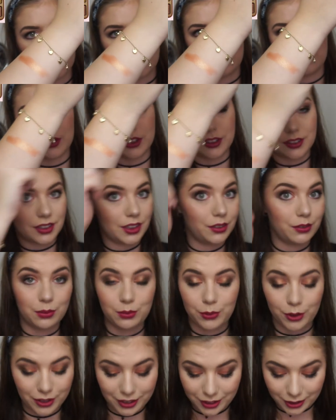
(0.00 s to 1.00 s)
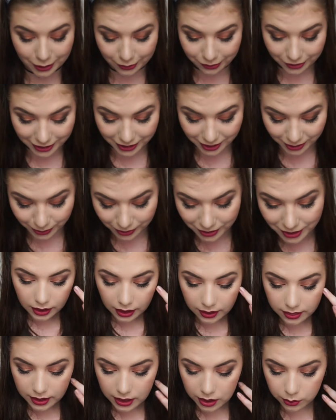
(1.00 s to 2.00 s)
I'm just even more in love now.
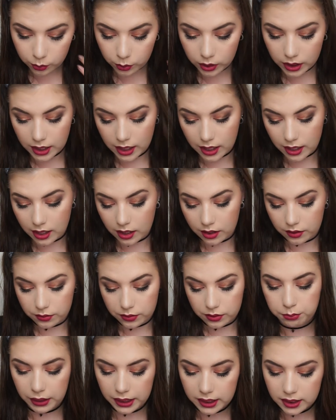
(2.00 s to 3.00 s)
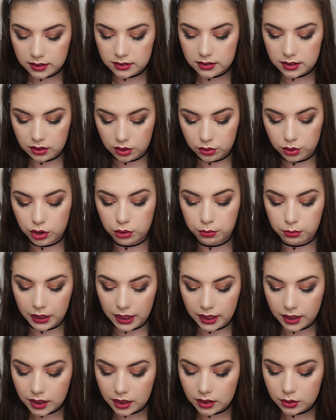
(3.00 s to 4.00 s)
And then we have Bake It Till You
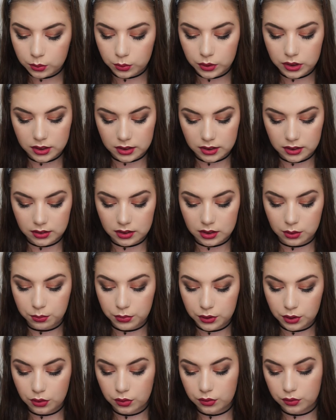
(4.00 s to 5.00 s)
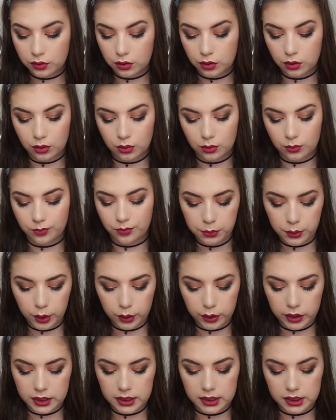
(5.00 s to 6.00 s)
Make It, which is a beautiful
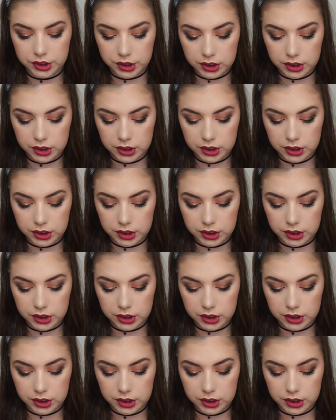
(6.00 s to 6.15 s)
burgundy